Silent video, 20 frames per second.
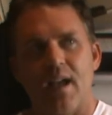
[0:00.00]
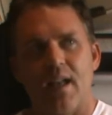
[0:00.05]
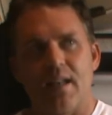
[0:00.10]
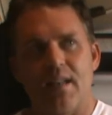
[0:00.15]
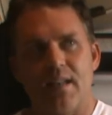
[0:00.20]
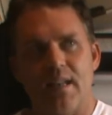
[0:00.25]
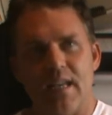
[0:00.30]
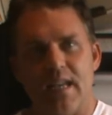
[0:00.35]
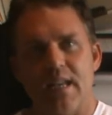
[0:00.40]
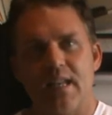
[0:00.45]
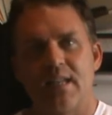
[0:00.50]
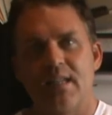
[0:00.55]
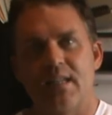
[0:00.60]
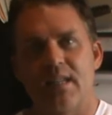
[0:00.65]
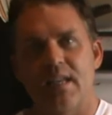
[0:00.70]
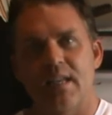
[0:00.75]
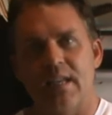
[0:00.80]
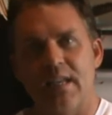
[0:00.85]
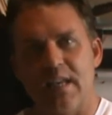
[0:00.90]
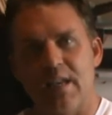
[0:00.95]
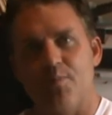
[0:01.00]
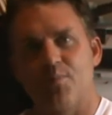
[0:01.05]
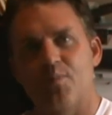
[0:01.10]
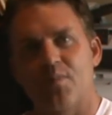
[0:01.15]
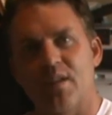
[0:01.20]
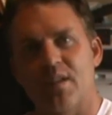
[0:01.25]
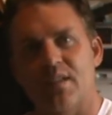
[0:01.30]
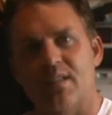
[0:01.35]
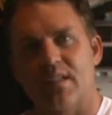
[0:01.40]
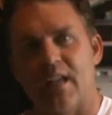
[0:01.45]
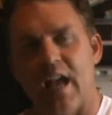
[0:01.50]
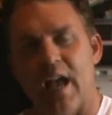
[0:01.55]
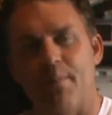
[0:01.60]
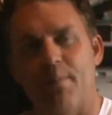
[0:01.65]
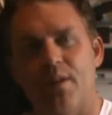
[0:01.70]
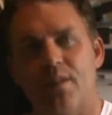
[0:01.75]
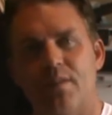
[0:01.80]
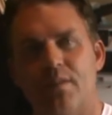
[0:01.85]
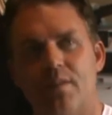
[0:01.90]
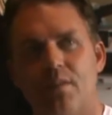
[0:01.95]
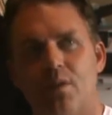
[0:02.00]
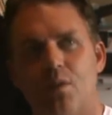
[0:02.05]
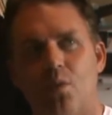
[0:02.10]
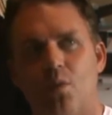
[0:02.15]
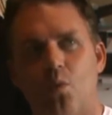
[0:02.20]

need to keep the Sabbath,